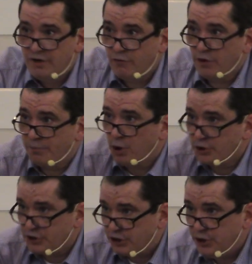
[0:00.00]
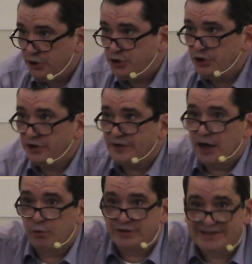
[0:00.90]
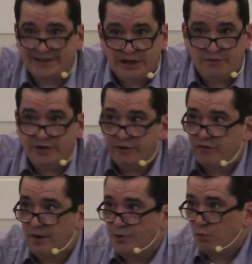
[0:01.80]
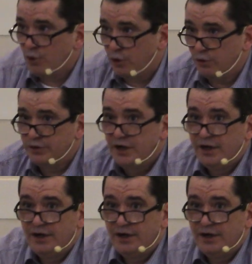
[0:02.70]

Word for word: for the persecution that they are receiving from the world,